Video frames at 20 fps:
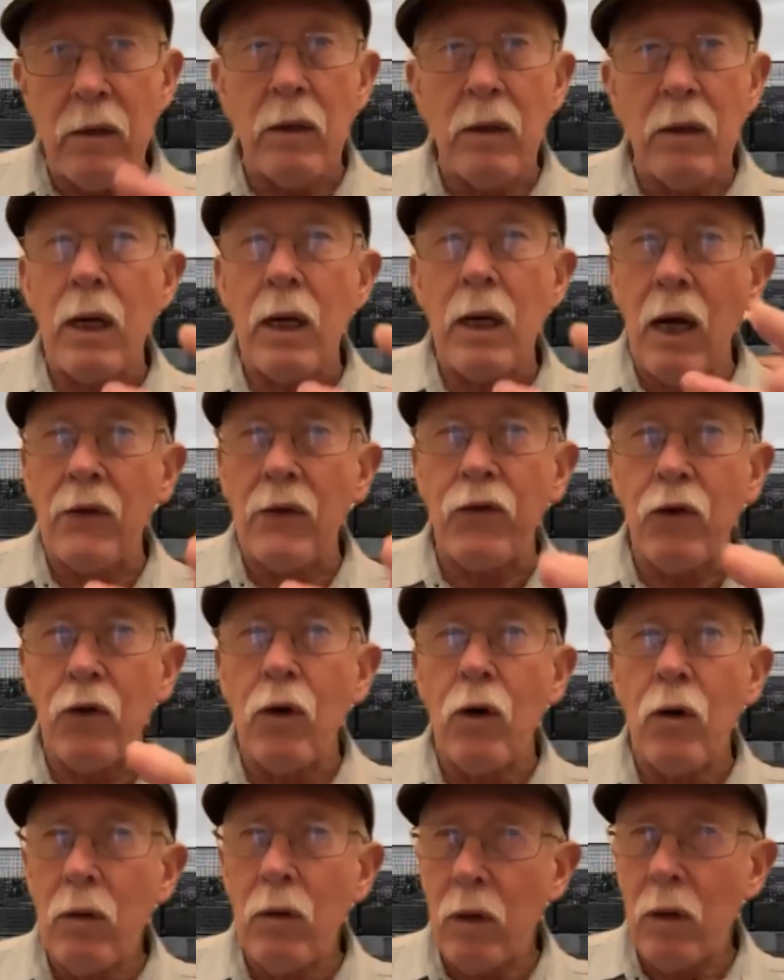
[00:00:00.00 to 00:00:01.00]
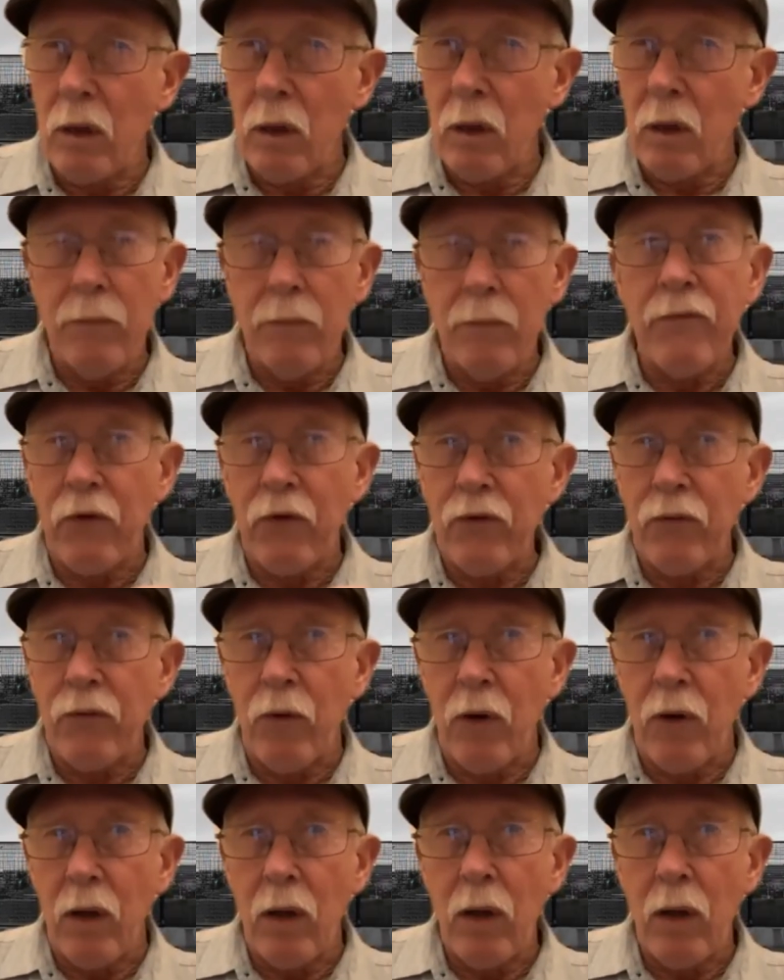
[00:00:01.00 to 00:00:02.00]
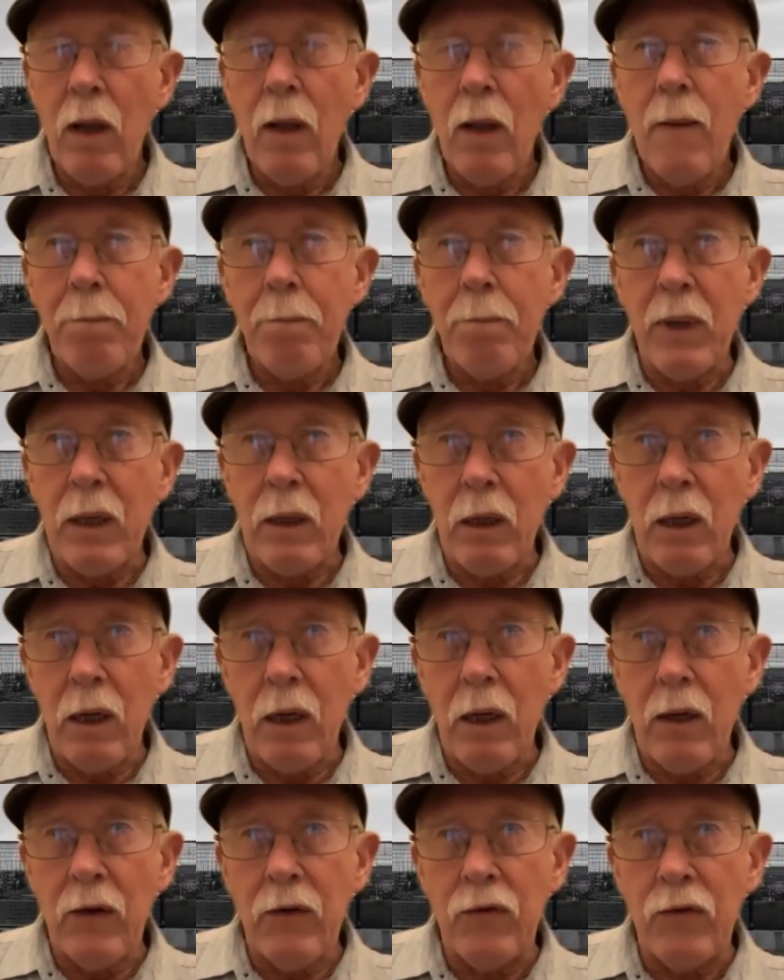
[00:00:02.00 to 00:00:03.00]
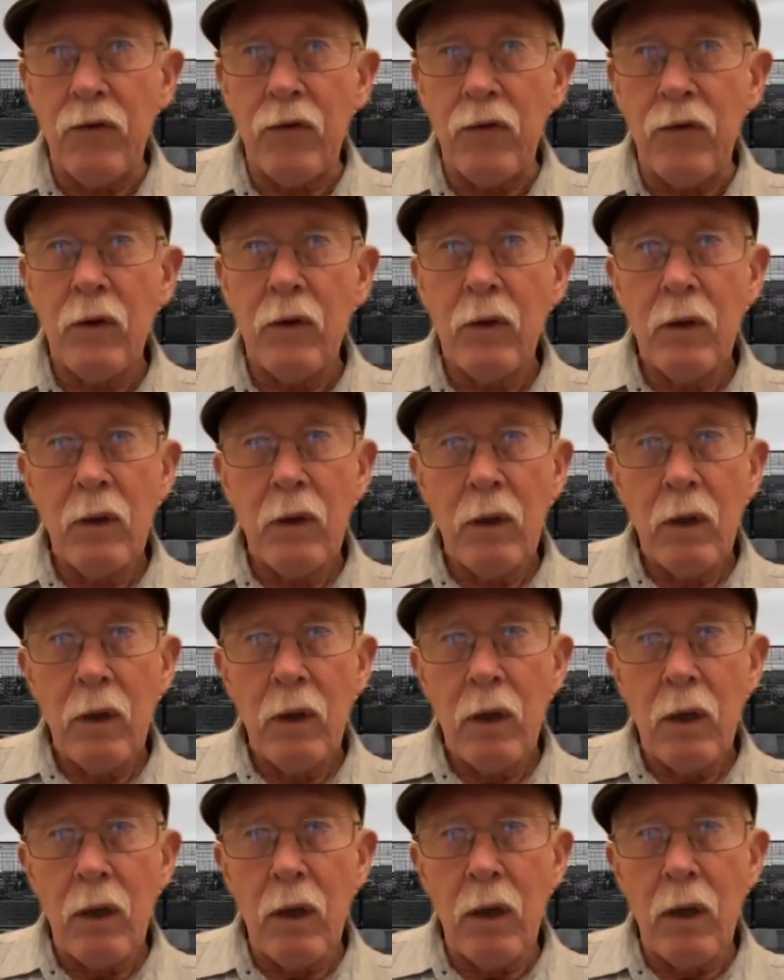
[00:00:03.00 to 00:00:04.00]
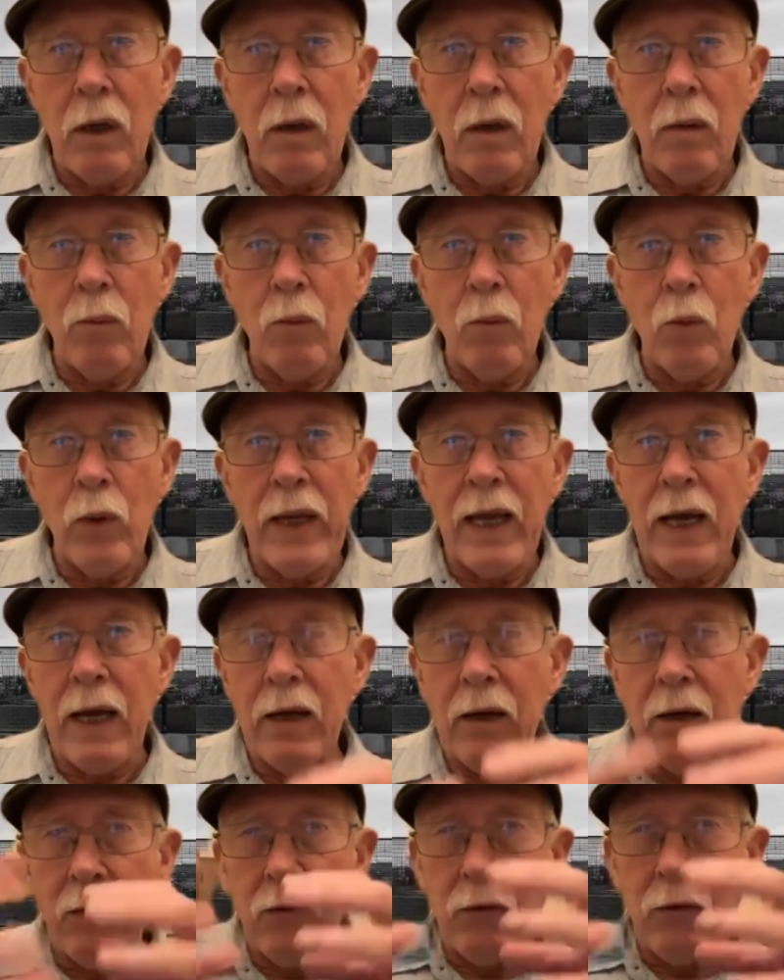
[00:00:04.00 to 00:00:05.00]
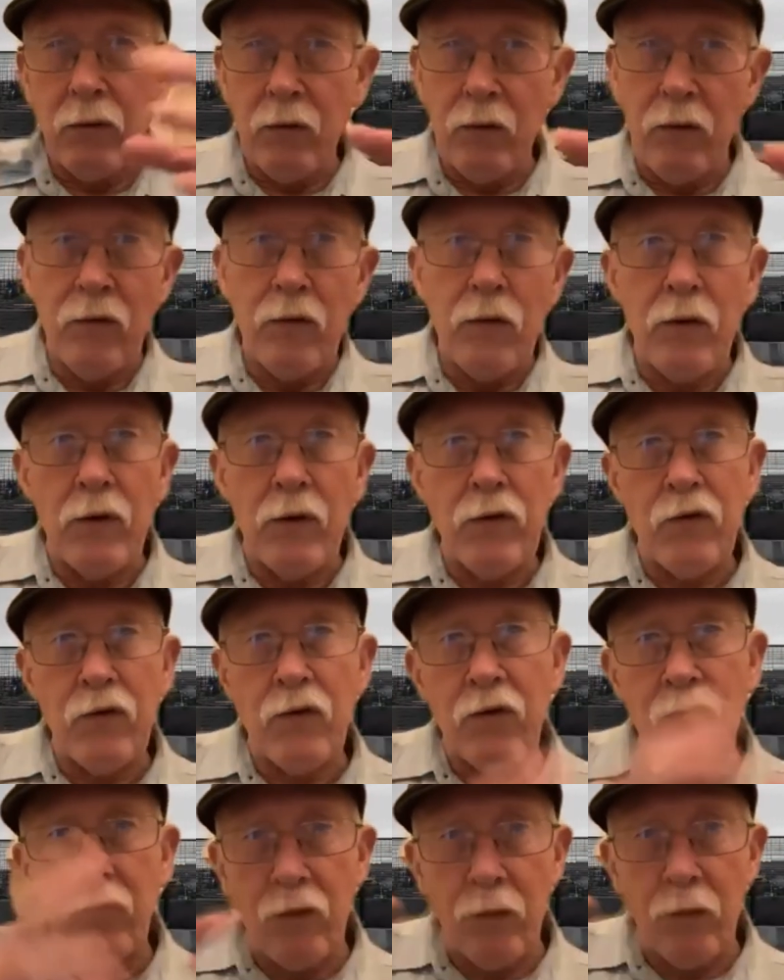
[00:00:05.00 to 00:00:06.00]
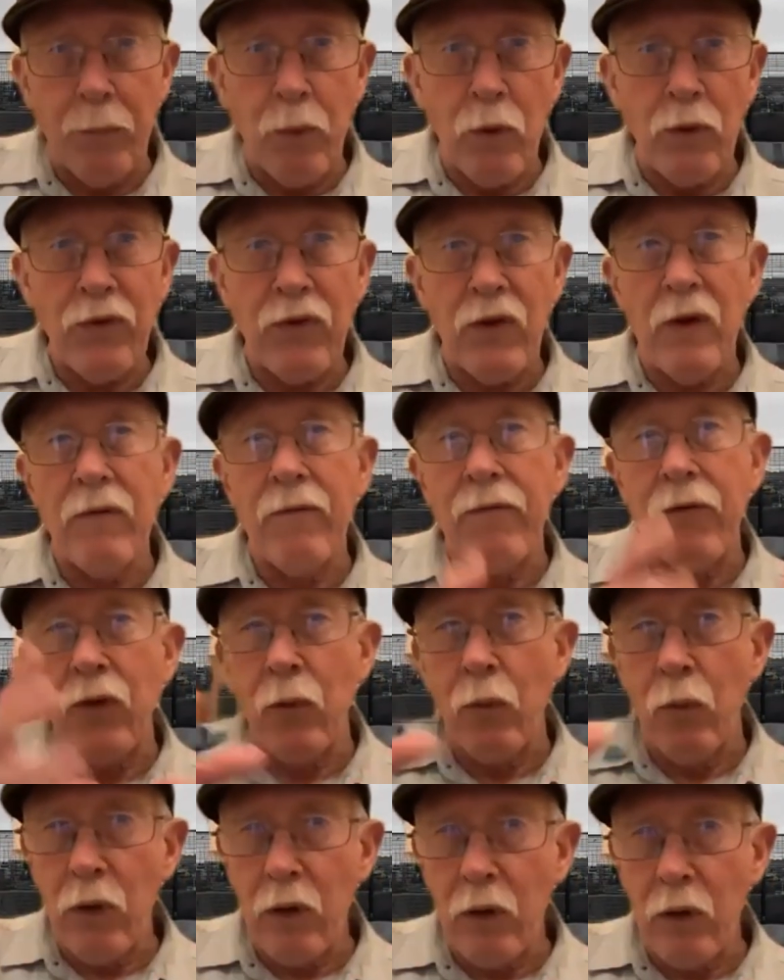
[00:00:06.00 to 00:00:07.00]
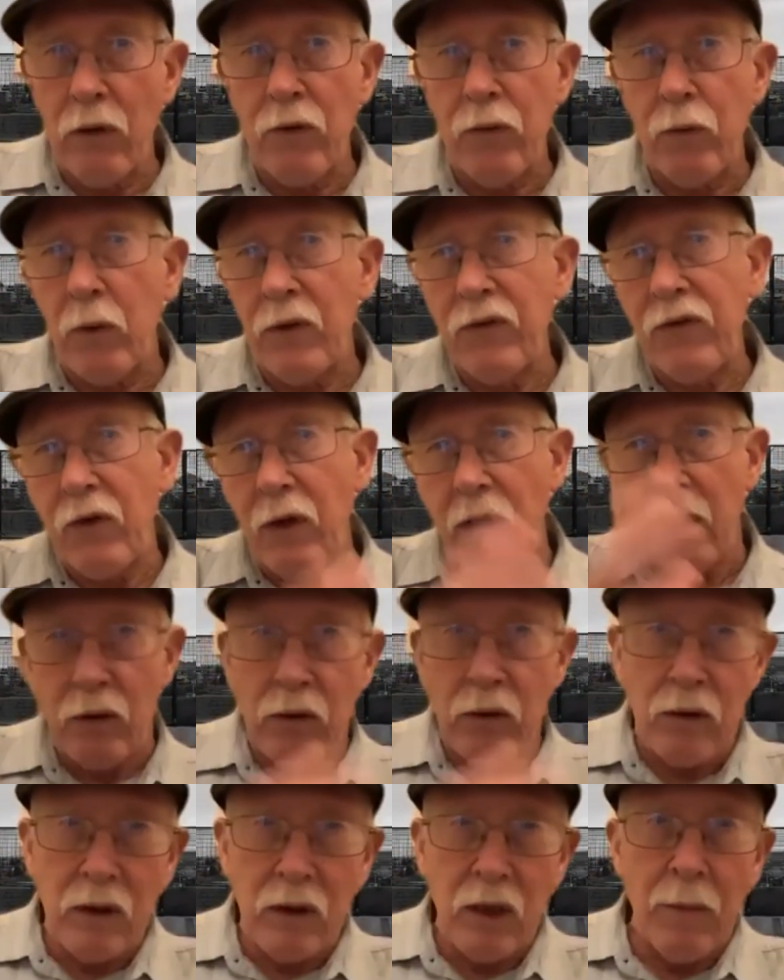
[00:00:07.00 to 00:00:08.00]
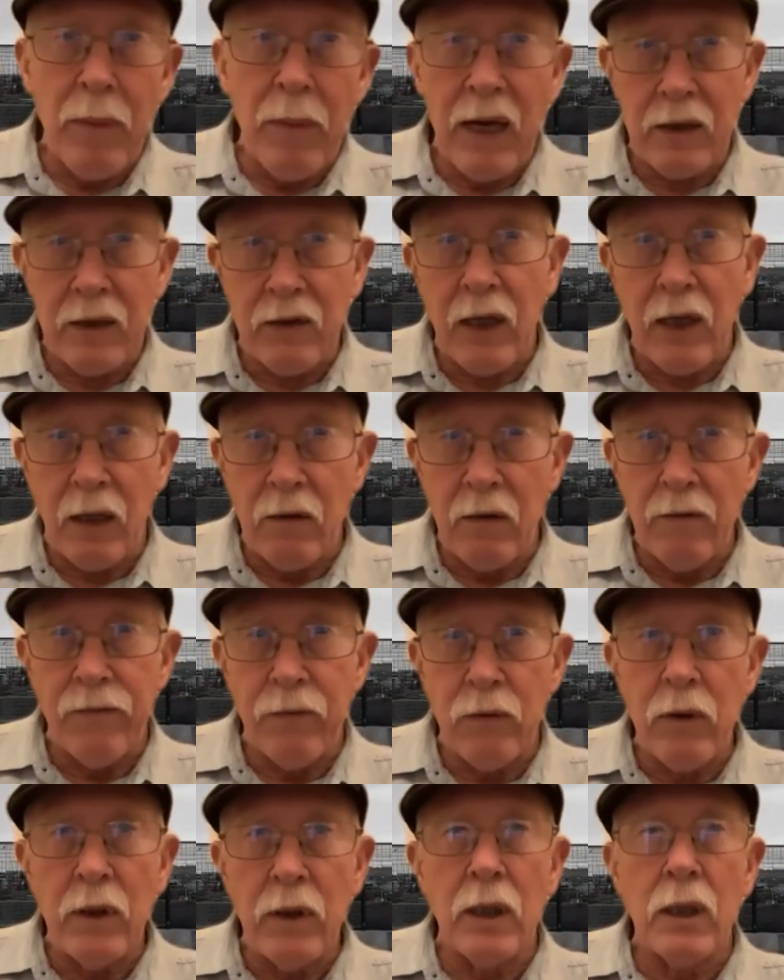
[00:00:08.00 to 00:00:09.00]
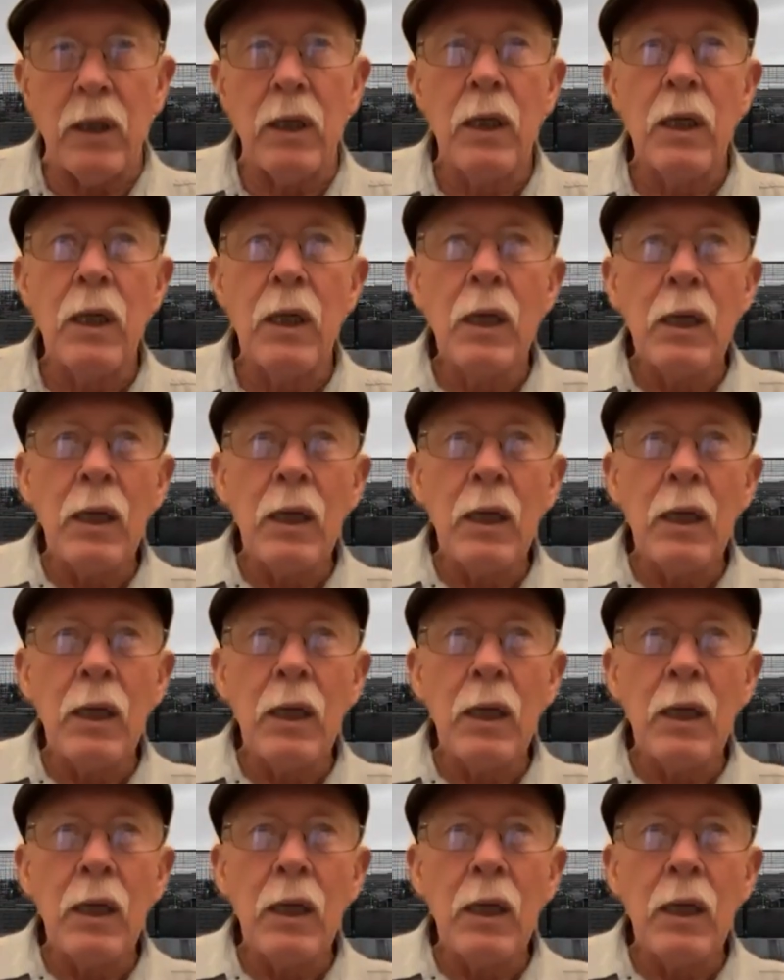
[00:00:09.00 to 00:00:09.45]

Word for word: her and got to know her, first of all, because um, we had a this support thing for the workers once they had come back to California.